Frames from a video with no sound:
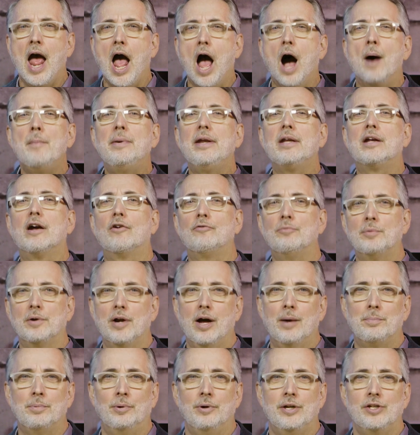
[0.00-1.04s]
How many government
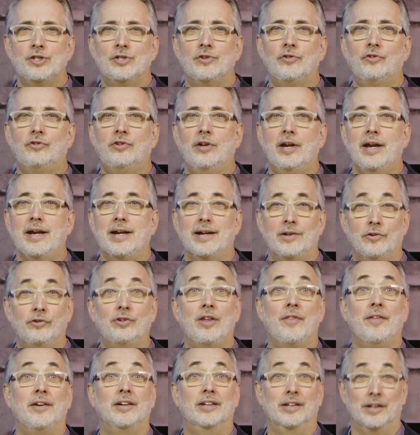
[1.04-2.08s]
operations today can
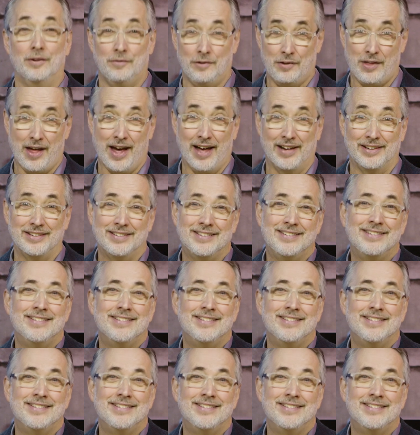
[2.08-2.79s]
say they deliver that?